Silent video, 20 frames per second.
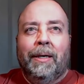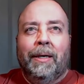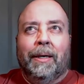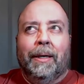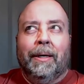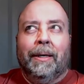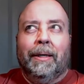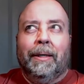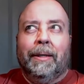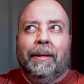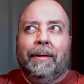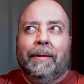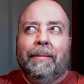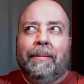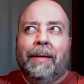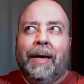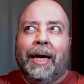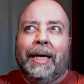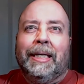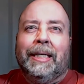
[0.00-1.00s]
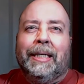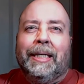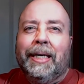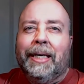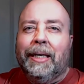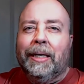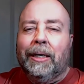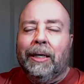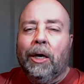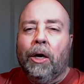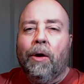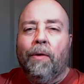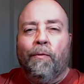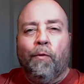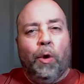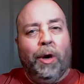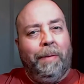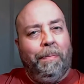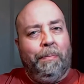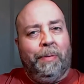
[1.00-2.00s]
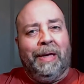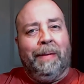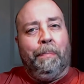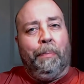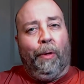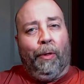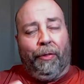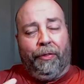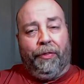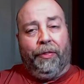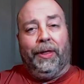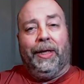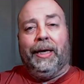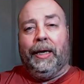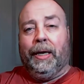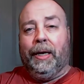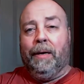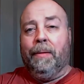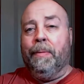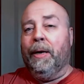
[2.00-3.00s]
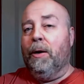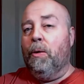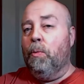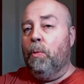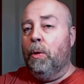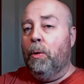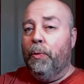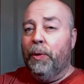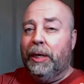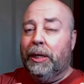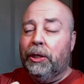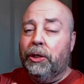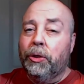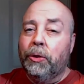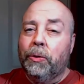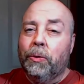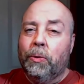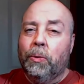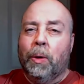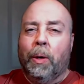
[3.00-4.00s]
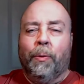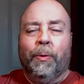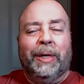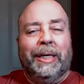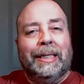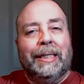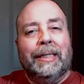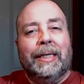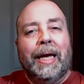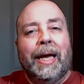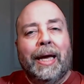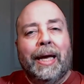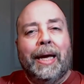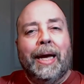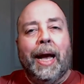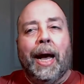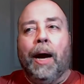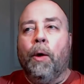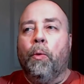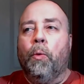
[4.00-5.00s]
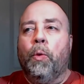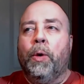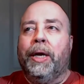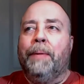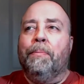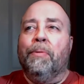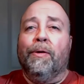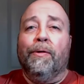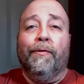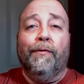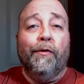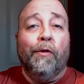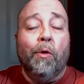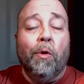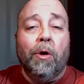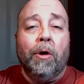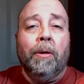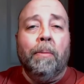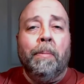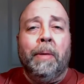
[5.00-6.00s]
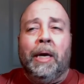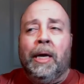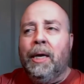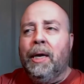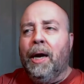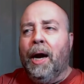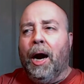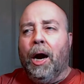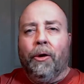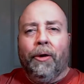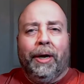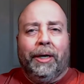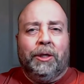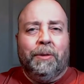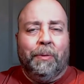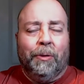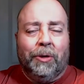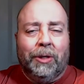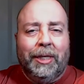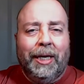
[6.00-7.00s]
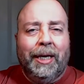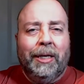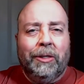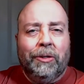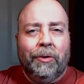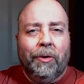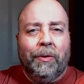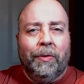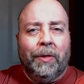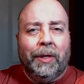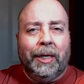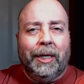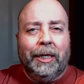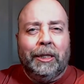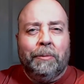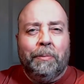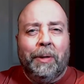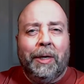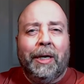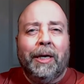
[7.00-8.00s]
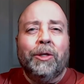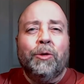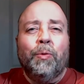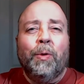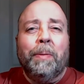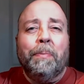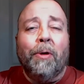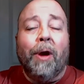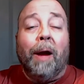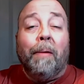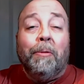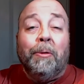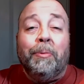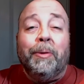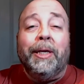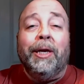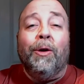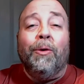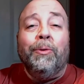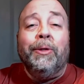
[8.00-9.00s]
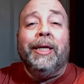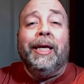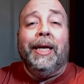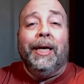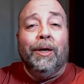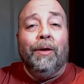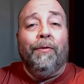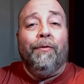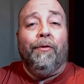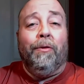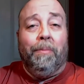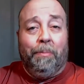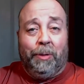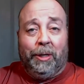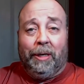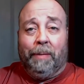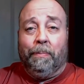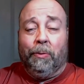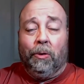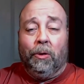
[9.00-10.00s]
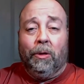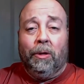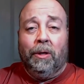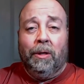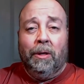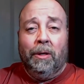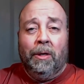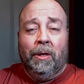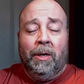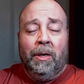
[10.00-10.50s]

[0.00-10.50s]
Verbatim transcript: uh, idea of what people think about what we do, what we say, how we perform, our expertise on things, because we probably only hear from people,